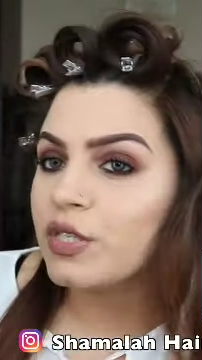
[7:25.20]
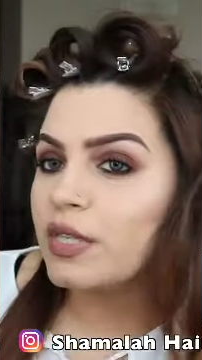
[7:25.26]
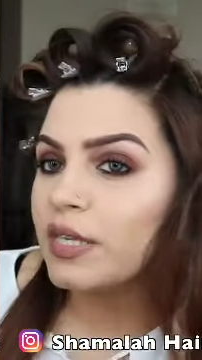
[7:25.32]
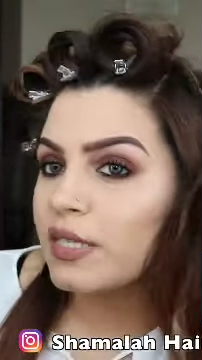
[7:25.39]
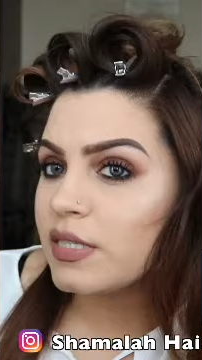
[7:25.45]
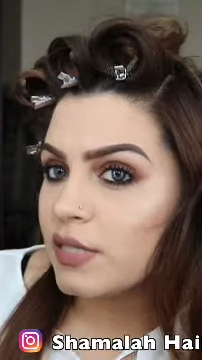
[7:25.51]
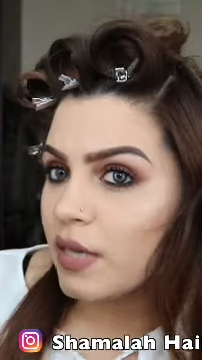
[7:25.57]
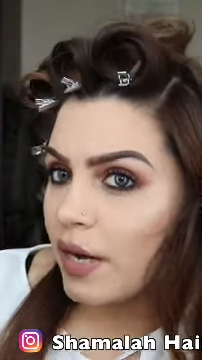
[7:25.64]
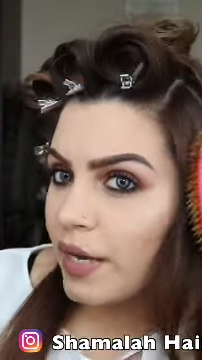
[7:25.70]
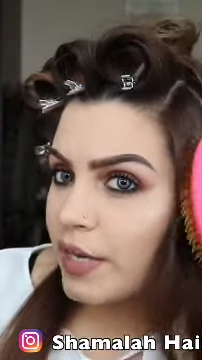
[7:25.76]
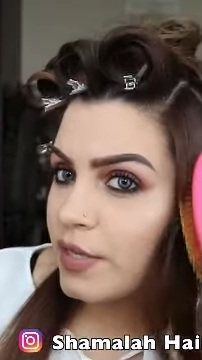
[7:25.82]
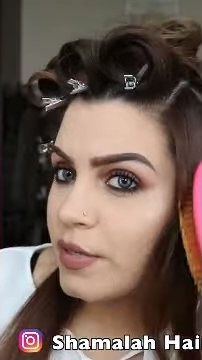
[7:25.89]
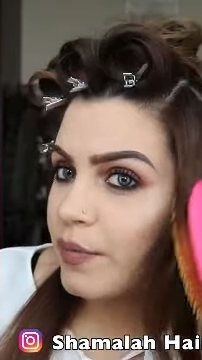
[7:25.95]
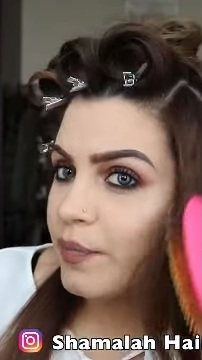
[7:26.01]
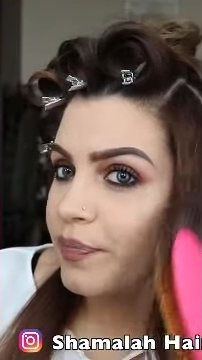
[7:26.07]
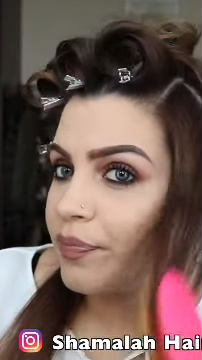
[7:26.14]
this
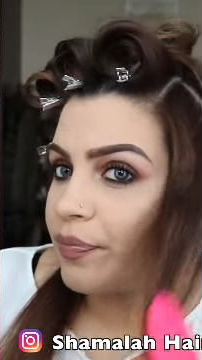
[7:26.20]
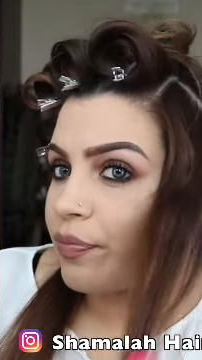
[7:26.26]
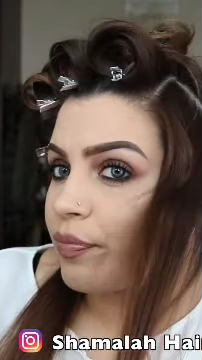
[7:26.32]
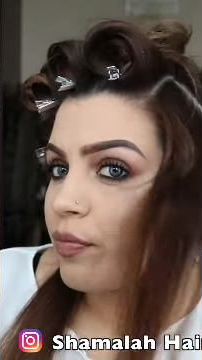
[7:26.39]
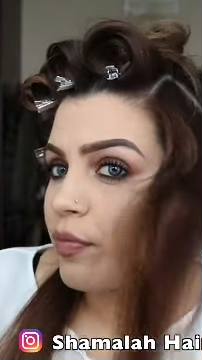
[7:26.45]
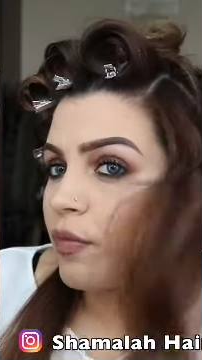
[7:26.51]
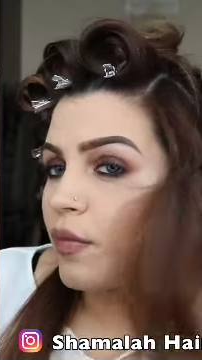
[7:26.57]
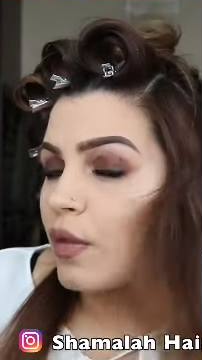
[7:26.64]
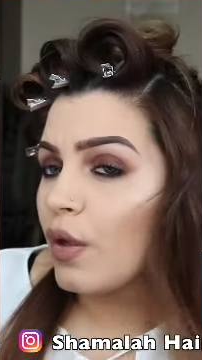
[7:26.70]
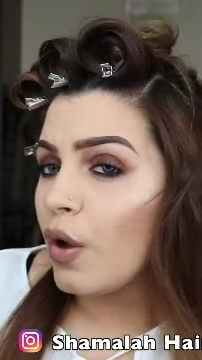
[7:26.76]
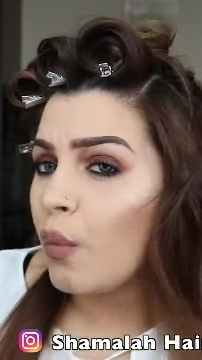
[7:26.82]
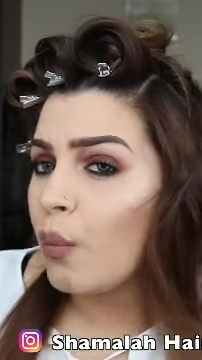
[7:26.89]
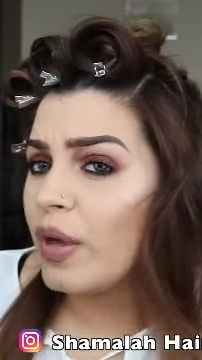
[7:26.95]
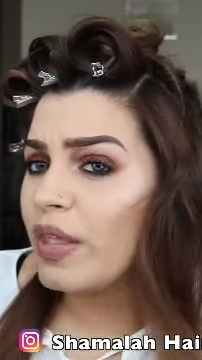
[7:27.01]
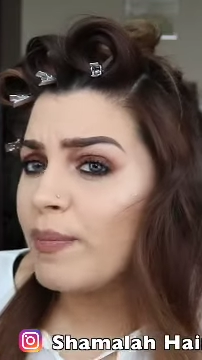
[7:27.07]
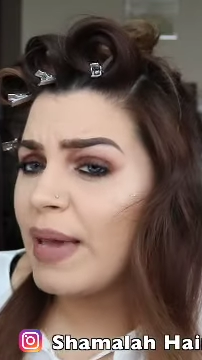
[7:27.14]
side,
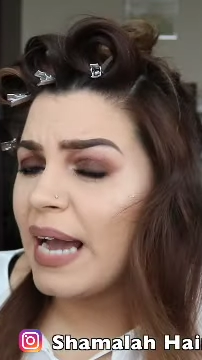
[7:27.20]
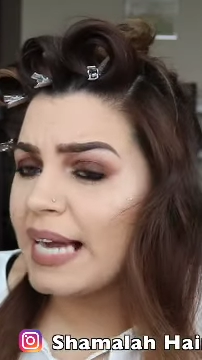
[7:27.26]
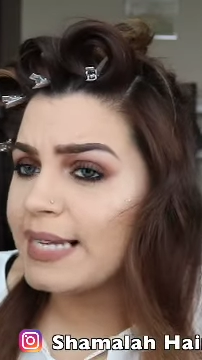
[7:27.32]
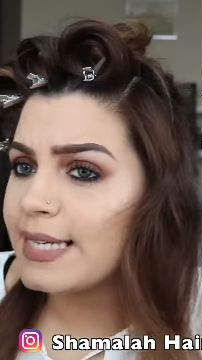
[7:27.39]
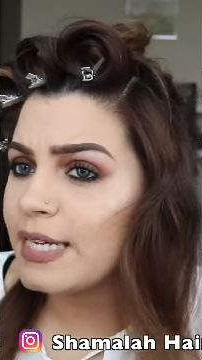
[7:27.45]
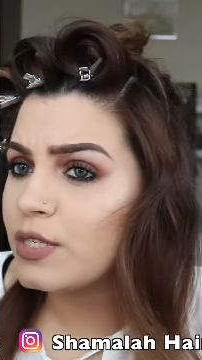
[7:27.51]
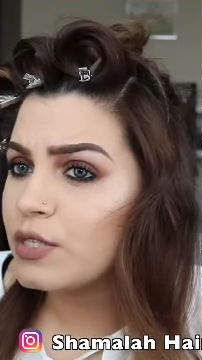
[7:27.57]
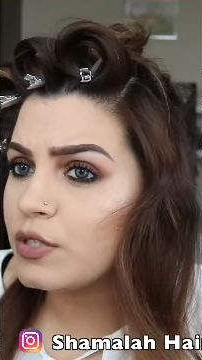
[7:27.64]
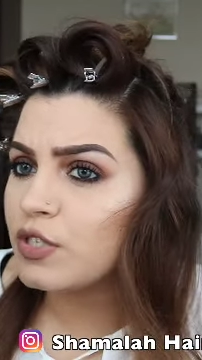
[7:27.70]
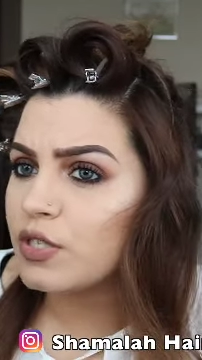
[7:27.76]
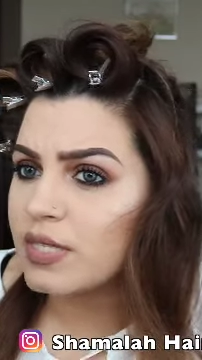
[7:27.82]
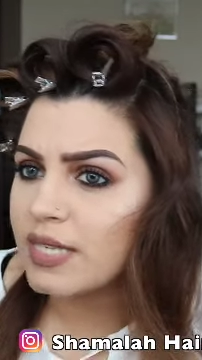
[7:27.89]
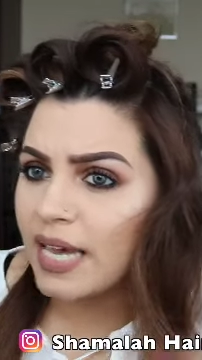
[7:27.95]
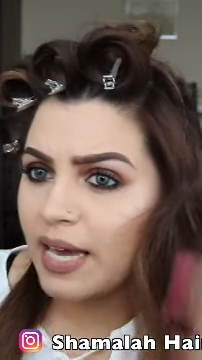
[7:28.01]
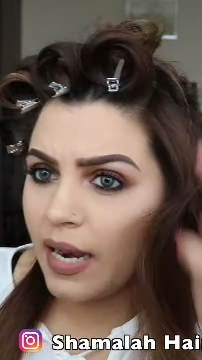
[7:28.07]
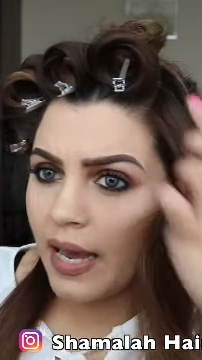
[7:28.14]
with me I tend to
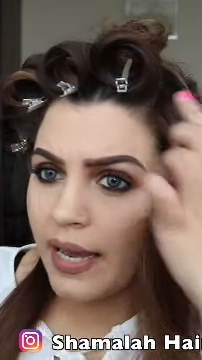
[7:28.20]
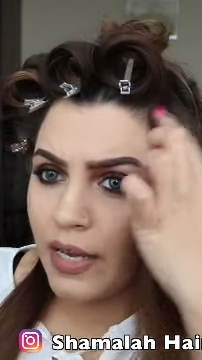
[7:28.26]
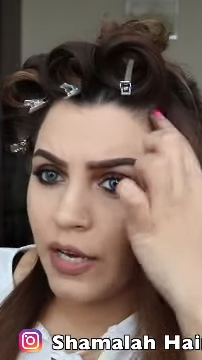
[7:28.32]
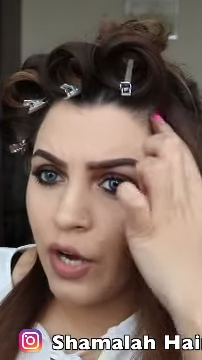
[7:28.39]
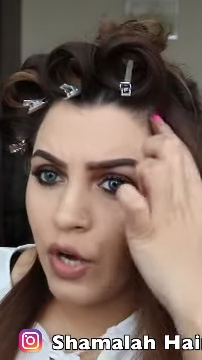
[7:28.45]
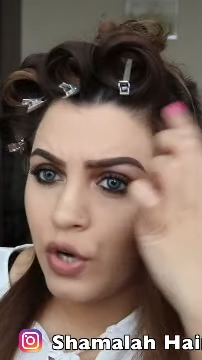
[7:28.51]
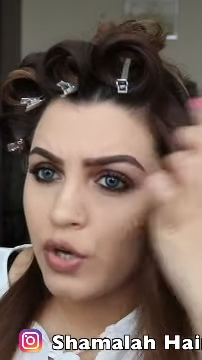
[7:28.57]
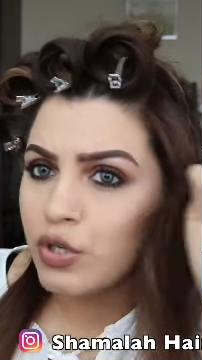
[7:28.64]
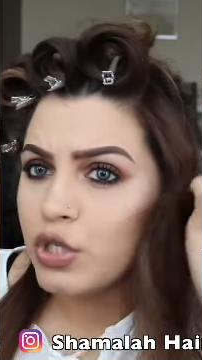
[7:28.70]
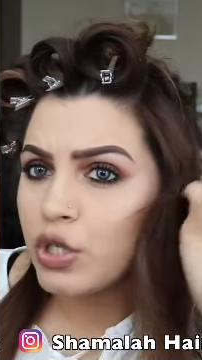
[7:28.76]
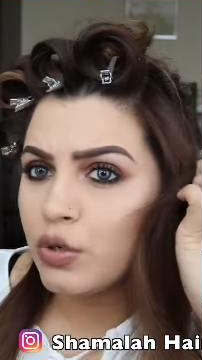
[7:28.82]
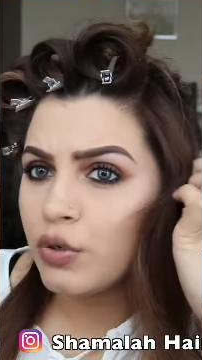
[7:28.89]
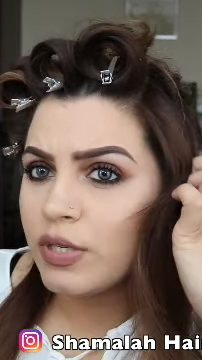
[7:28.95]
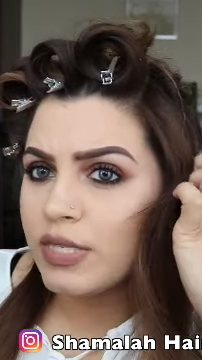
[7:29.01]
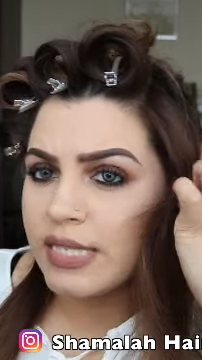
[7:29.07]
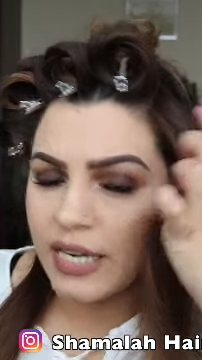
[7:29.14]
just get like
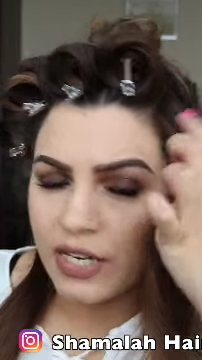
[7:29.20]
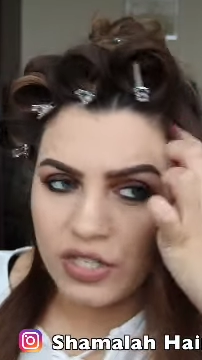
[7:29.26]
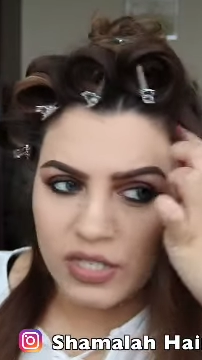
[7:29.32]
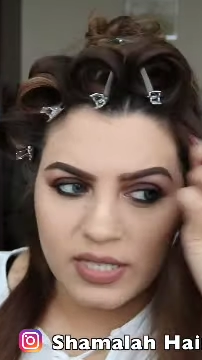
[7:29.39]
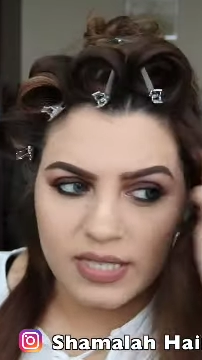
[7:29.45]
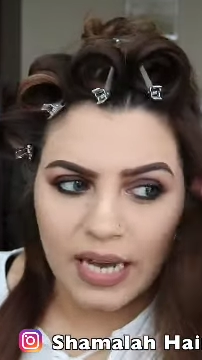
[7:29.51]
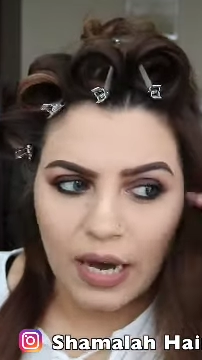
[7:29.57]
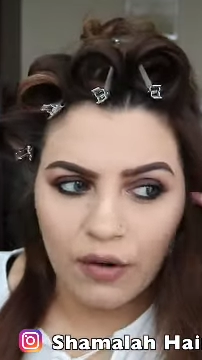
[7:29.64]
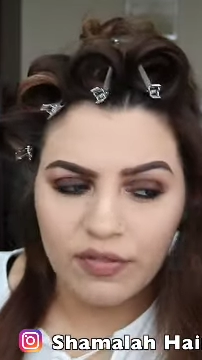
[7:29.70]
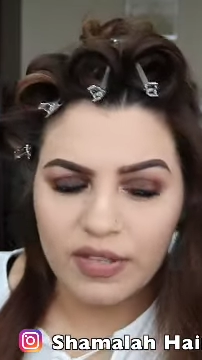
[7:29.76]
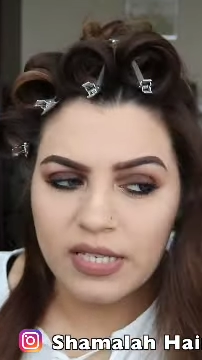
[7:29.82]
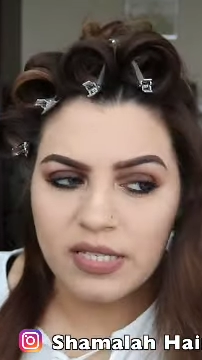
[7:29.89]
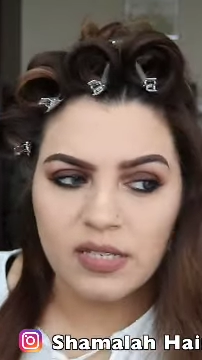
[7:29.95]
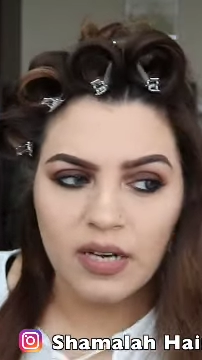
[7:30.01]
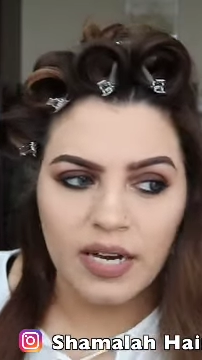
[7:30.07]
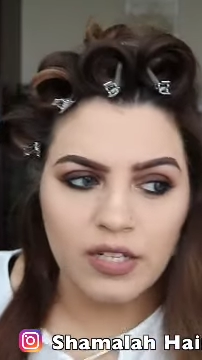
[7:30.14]
2 sections out of
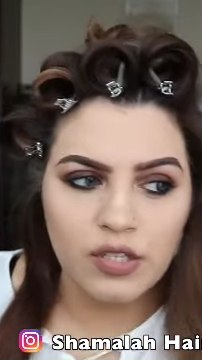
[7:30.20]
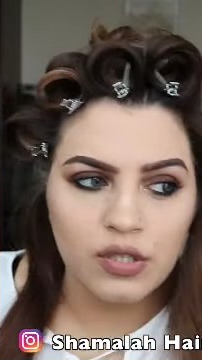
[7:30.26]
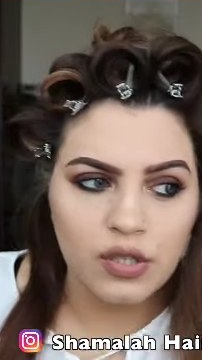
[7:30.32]
this side.